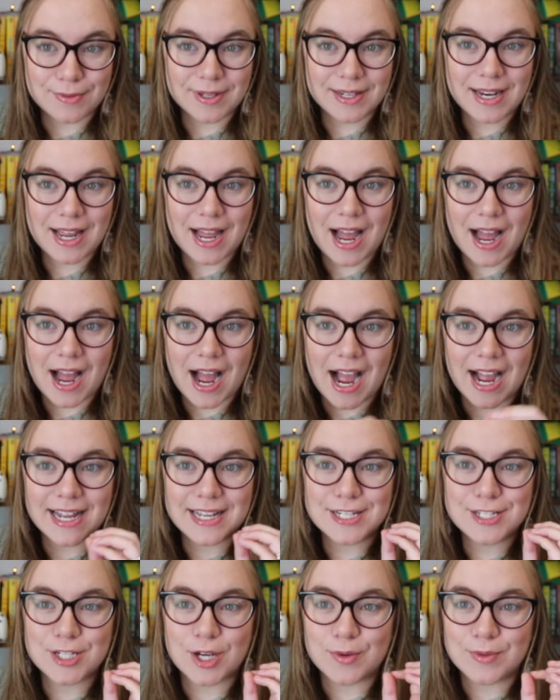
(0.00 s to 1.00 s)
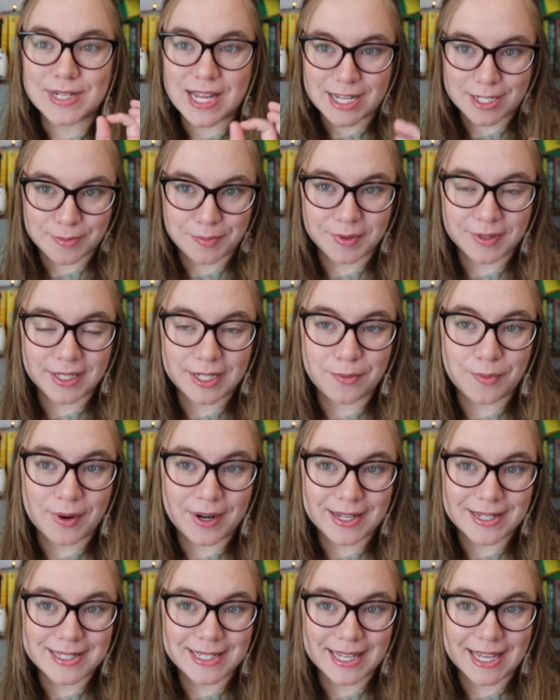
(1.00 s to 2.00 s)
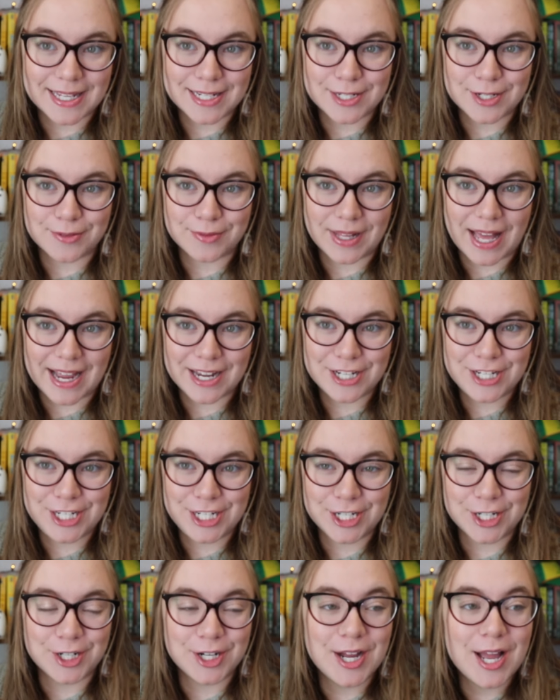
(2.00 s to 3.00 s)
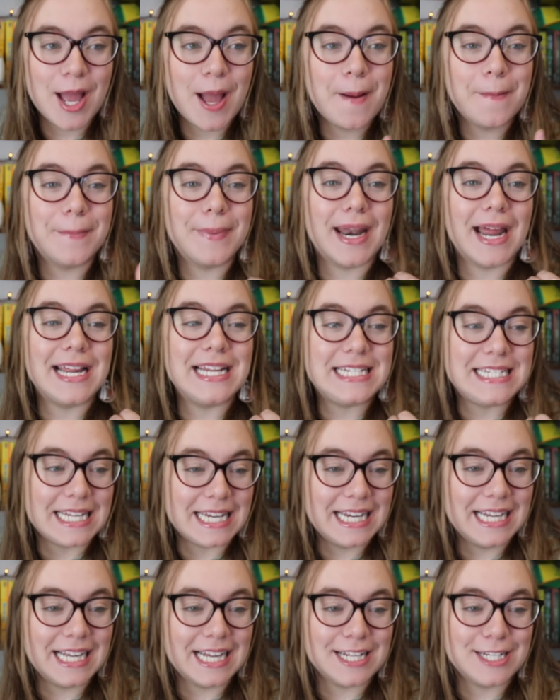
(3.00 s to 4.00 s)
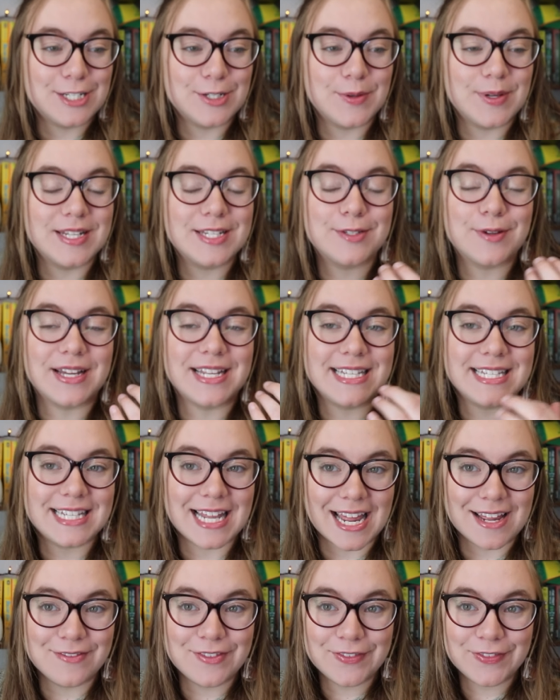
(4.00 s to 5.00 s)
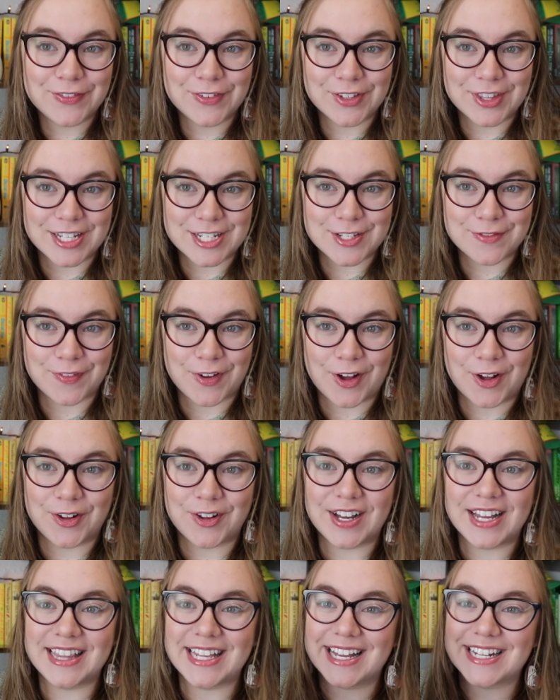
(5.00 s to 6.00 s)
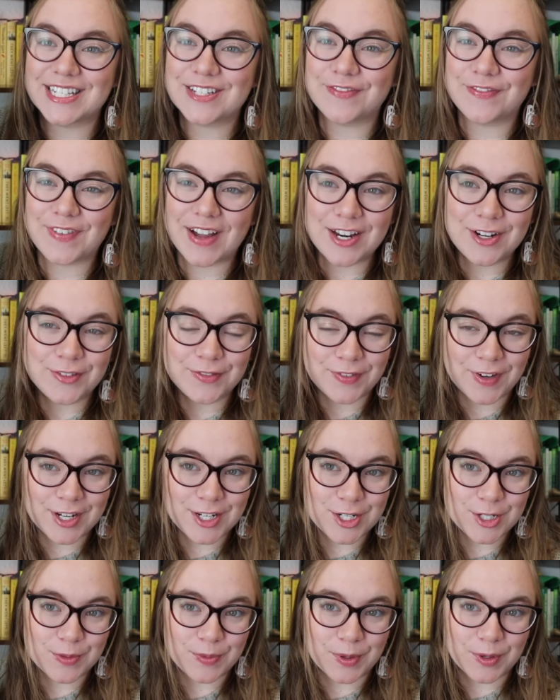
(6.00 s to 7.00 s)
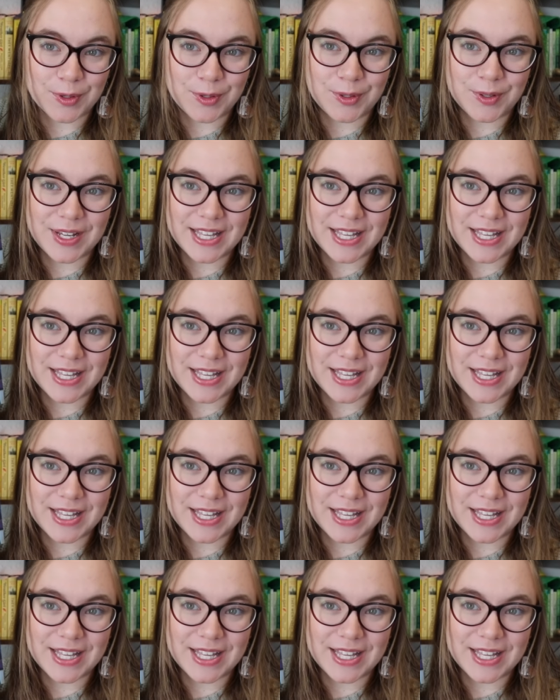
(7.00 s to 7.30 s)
one I so desperately wanted to get to last year, but I didn't get to it, so I saved for this fall, and that's Fatal Fudge Swirl,